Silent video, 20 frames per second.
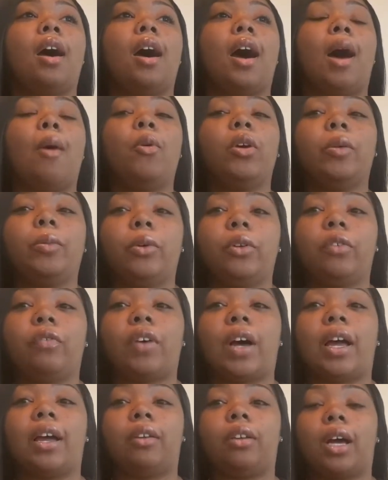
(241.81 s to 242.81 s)
I want to build a
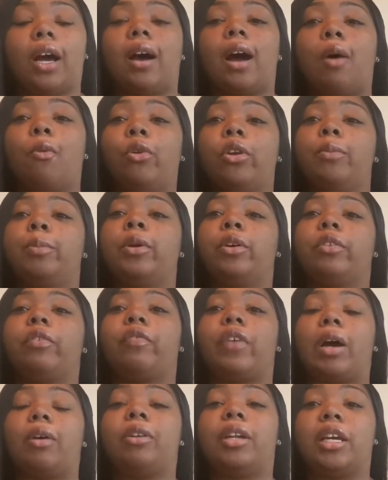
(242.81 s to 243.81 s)
fire. I want to build a
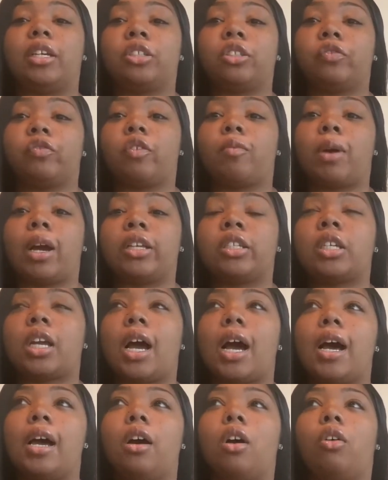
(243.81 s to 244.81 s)
foundation for my
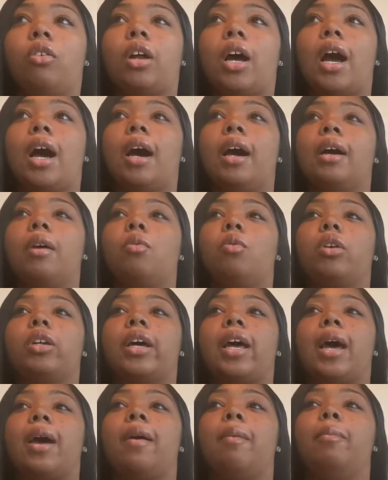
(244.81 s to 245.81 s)
child. I want
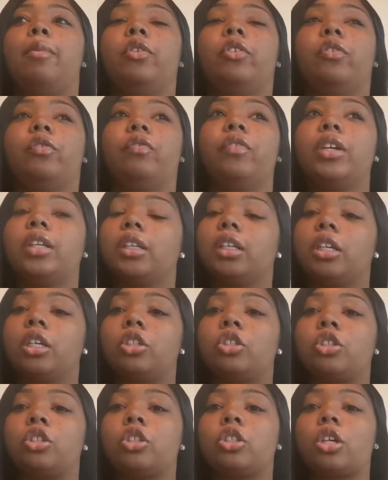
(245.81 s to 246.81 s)
to build a
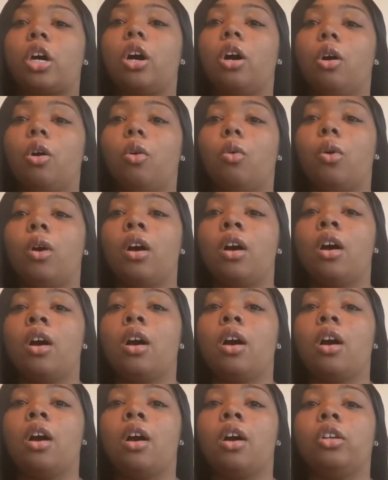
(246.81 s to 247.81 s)
village. So,
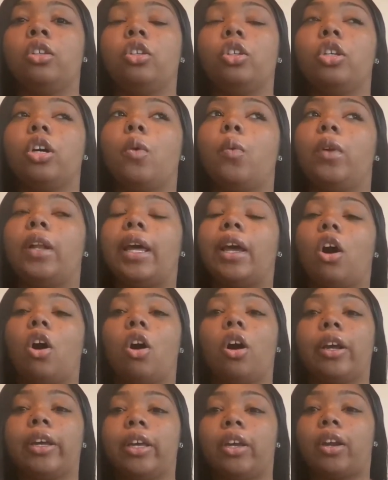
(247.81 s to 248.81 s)
you know, when they
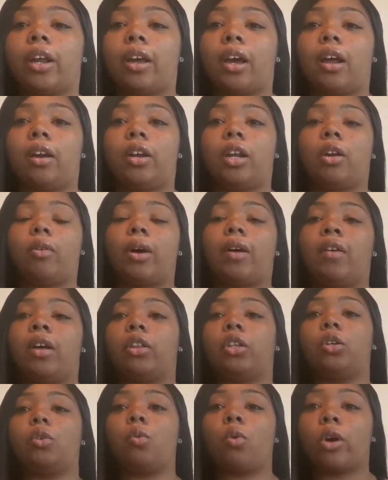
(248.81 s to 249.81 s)
are here, they, they don't have
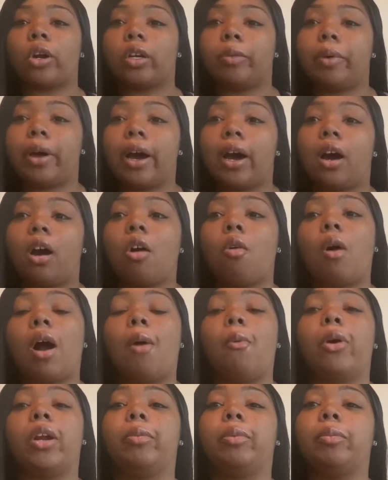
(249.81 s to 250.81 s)
nothing to worry about. I
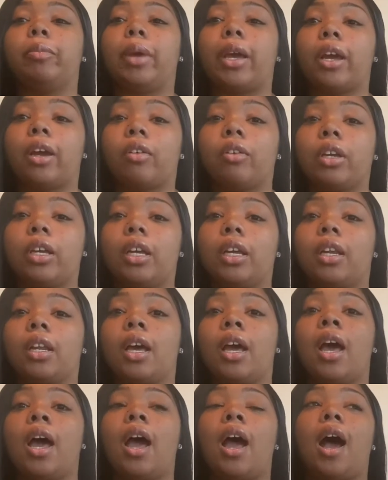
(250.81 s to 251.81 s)
want to be married.
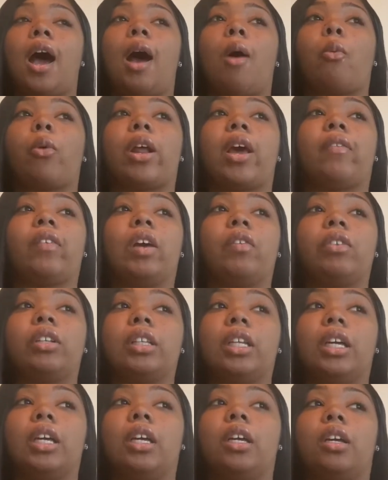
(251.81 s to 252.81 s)
I want to have
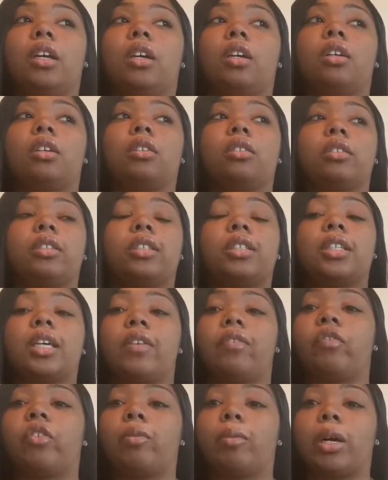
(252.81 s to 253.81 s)
everything
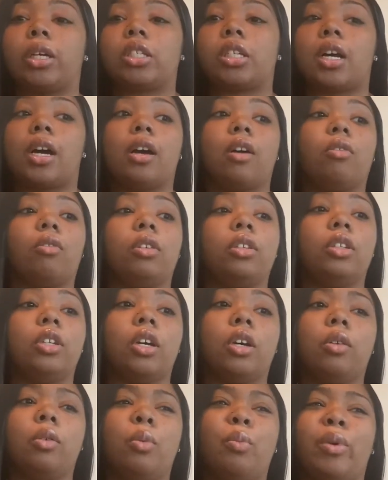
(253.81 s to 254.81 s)
set for my child, you
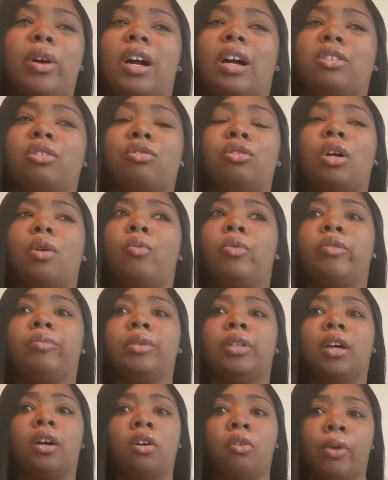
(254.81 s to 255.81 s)
know. But I also don't want
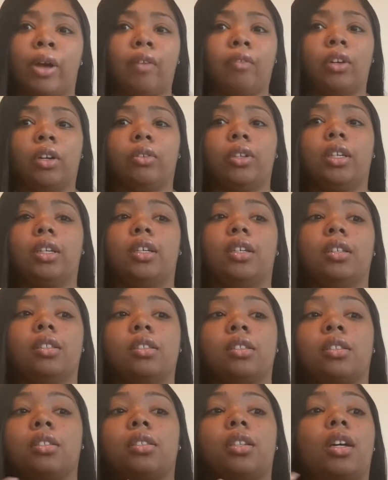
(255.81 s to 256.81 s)
to be old, have no kids,
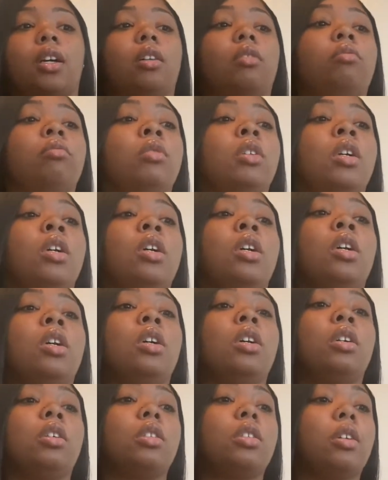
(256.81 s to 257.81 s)
because no.
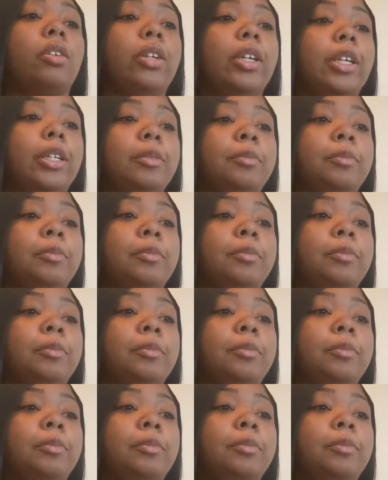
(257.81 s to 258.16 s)
So, yeah.